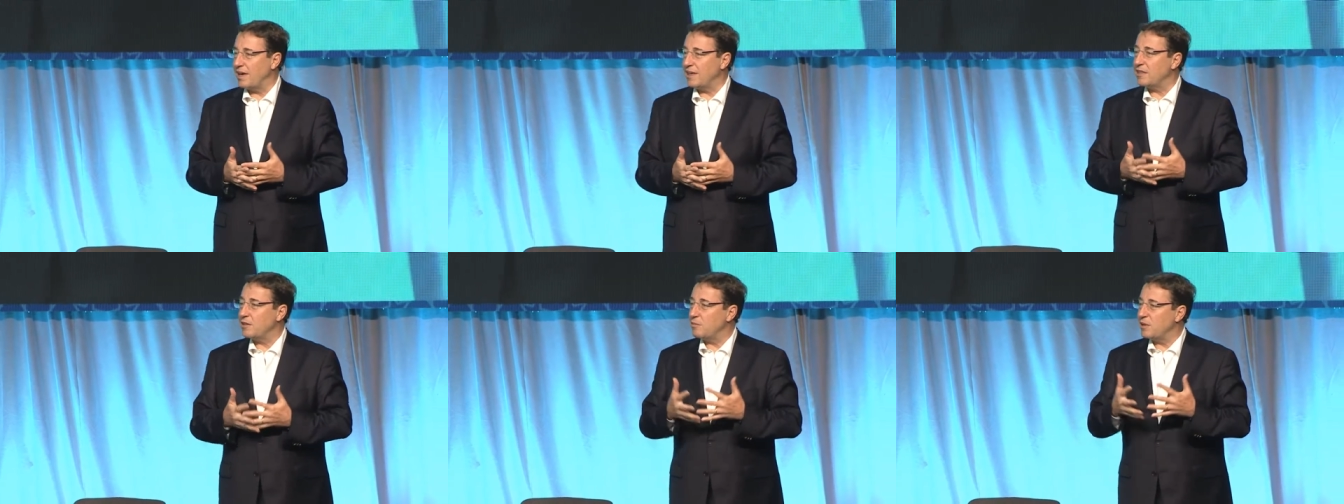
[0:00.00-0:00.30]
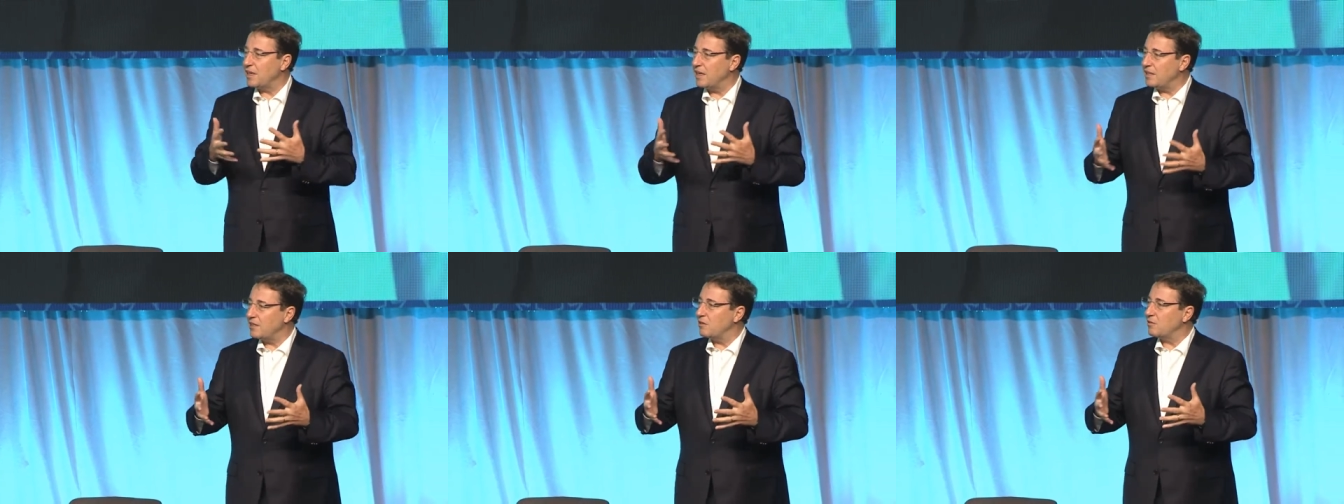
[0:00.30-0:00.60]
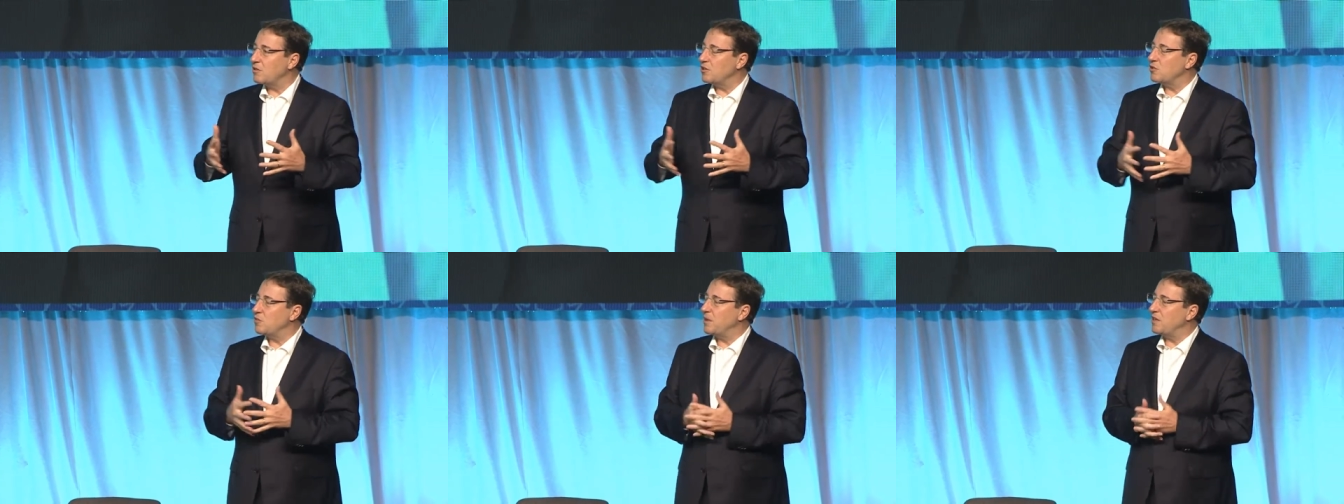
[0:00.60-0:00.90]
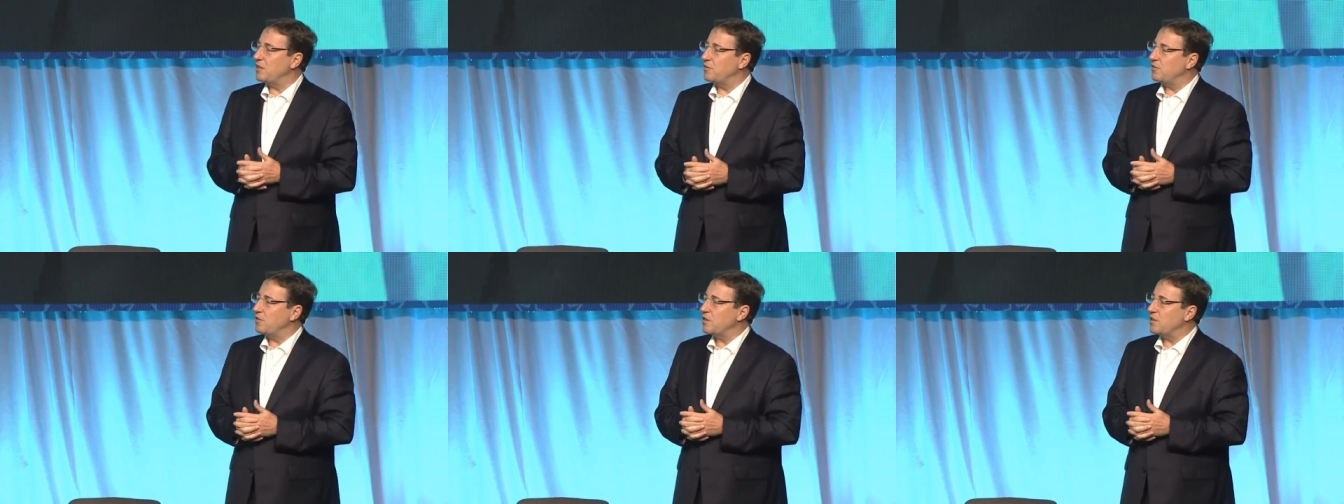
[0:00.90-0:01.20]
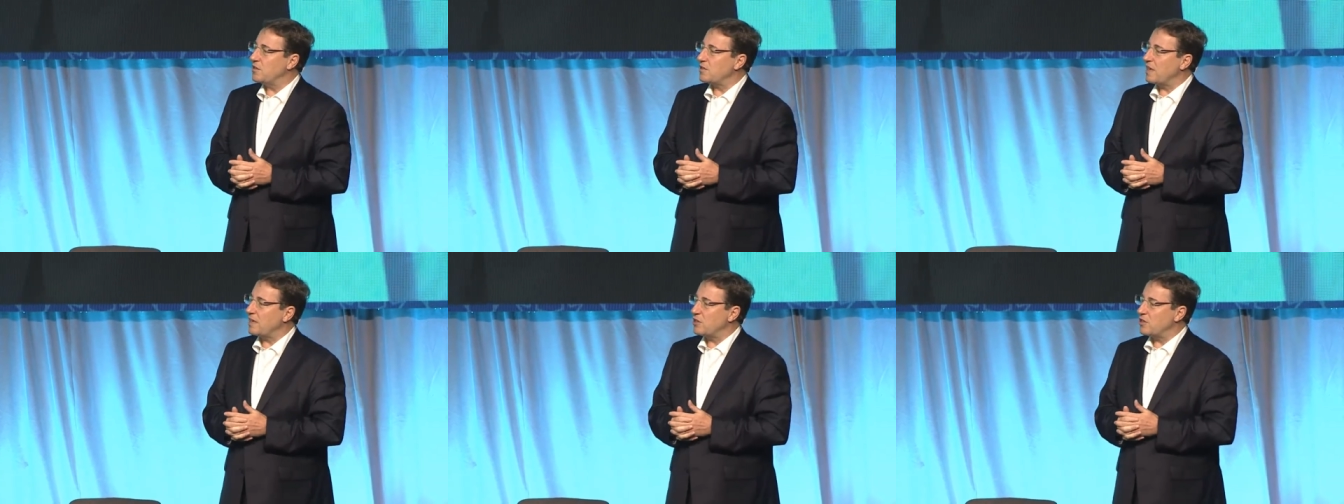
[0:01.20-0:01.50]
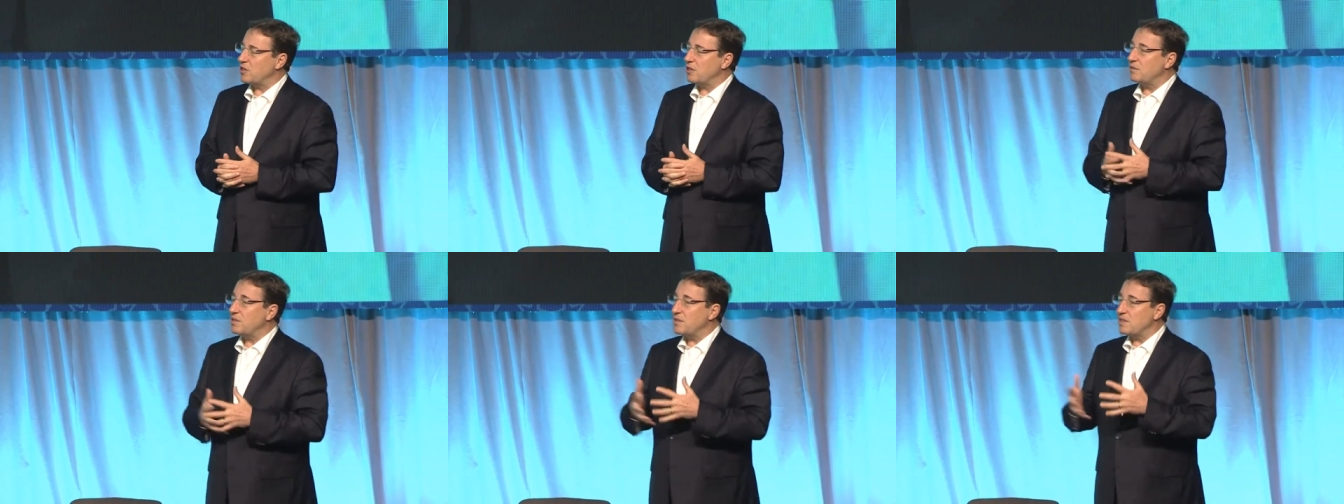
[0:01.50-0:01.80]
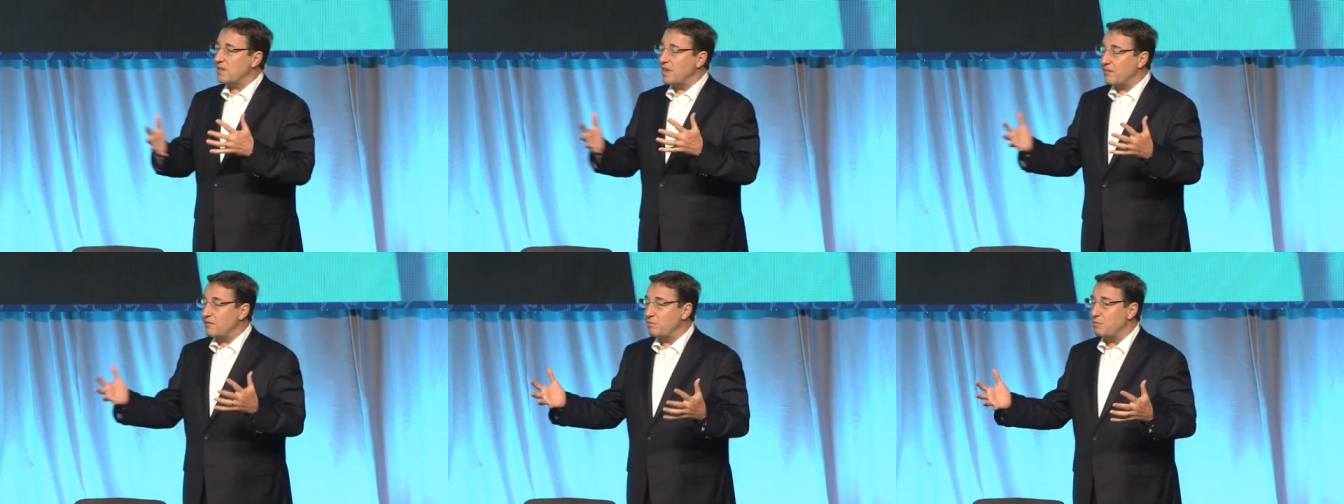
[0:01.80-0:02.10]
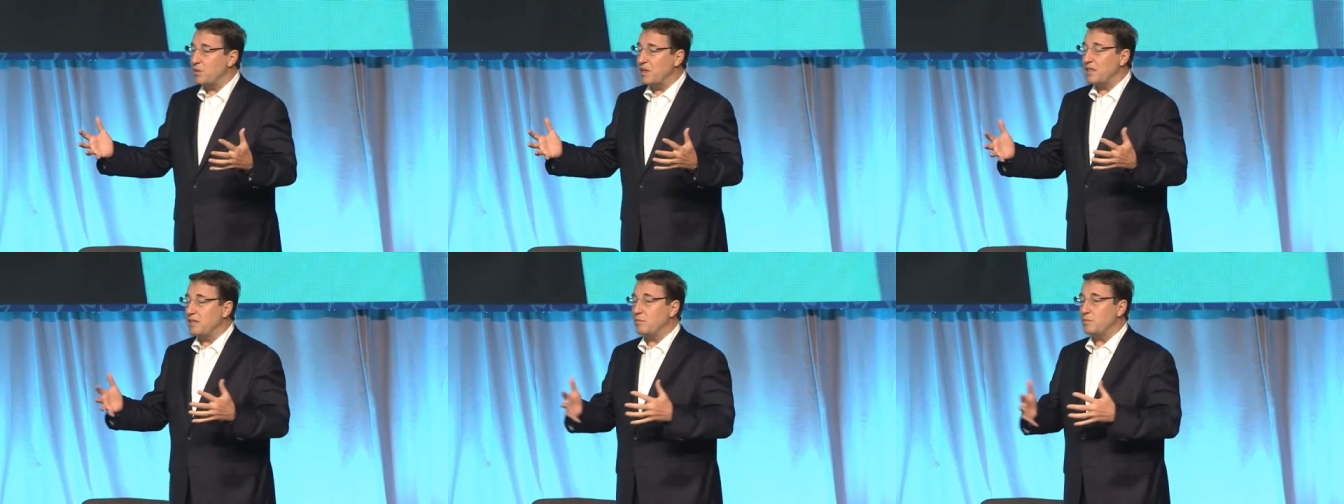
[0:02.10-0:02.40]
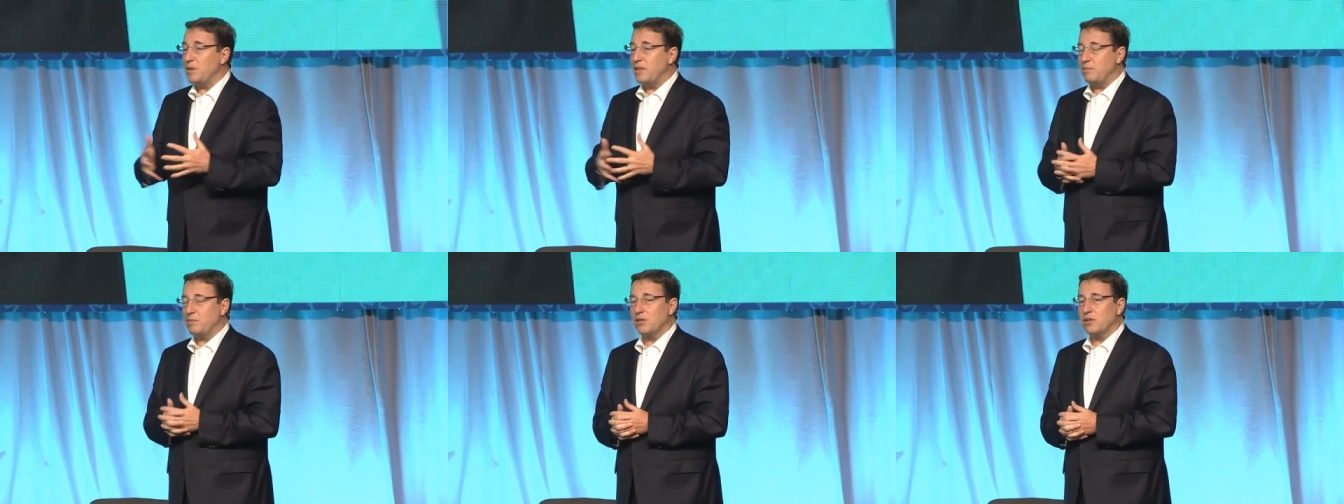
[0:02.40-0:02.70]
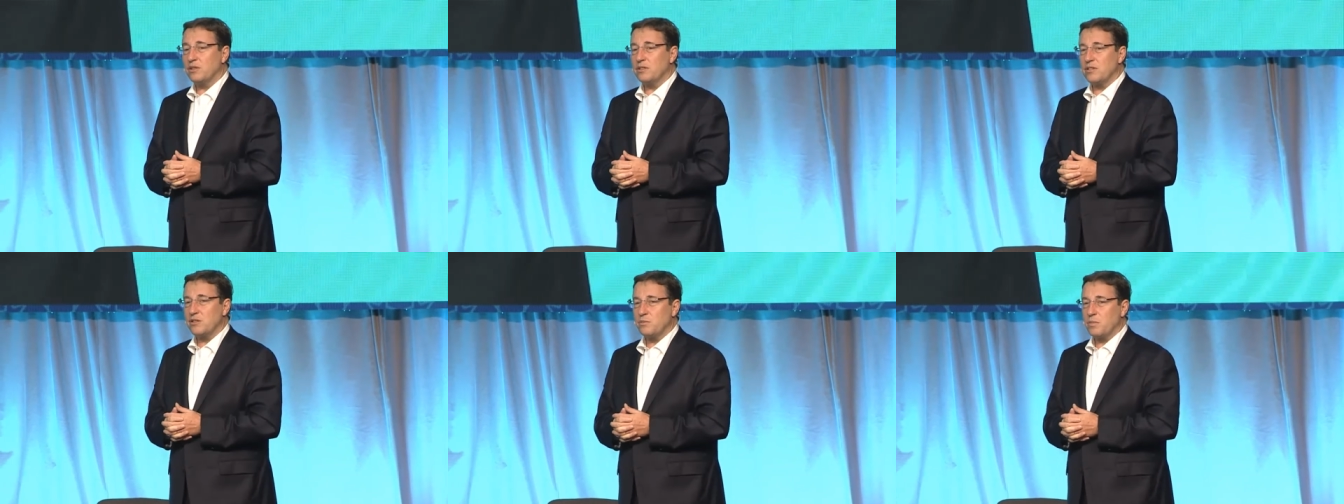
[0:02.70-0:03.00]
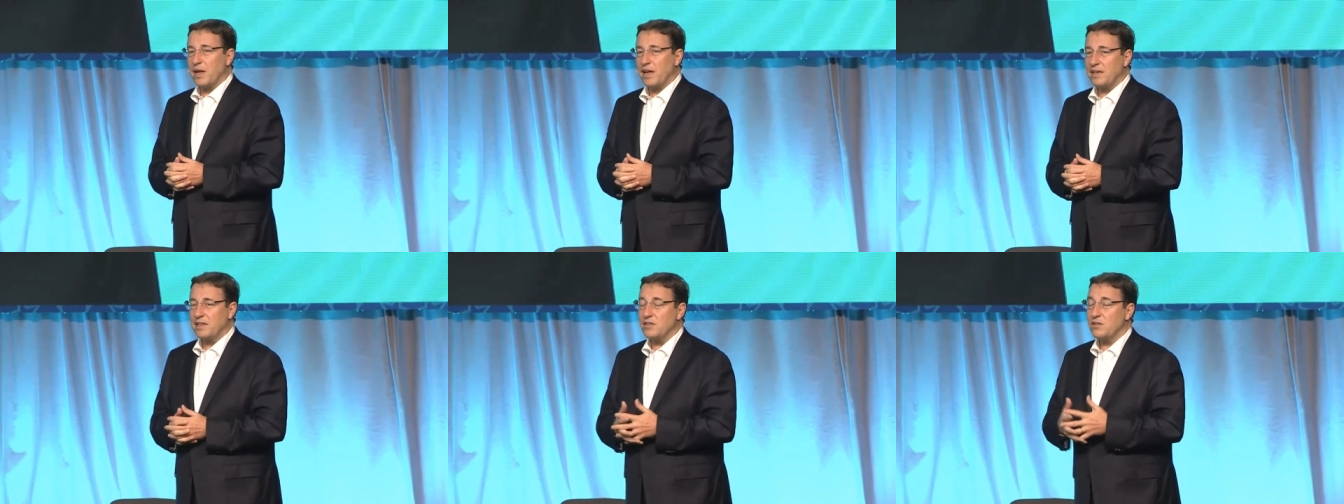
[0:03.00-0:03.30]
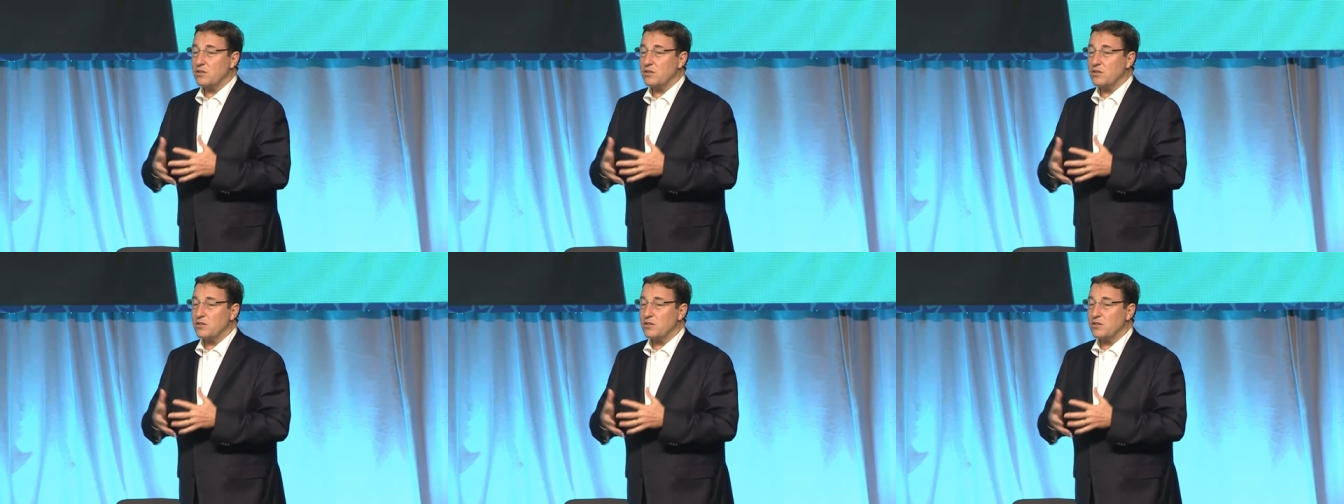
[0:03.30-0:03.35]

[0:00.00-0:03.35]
At the beginning of the 21st century, with 7 billion people on this planet,